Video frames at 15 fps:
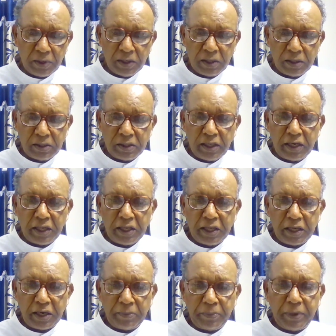Then he
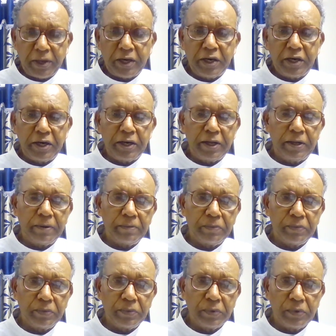repented
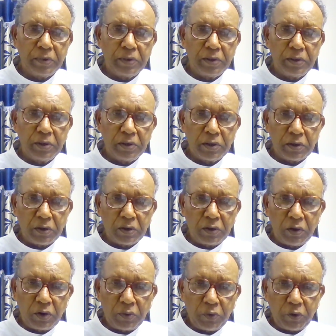
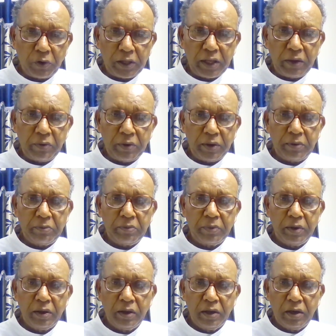God forgave him
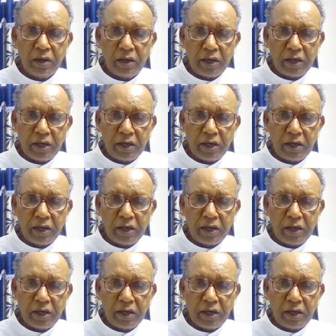and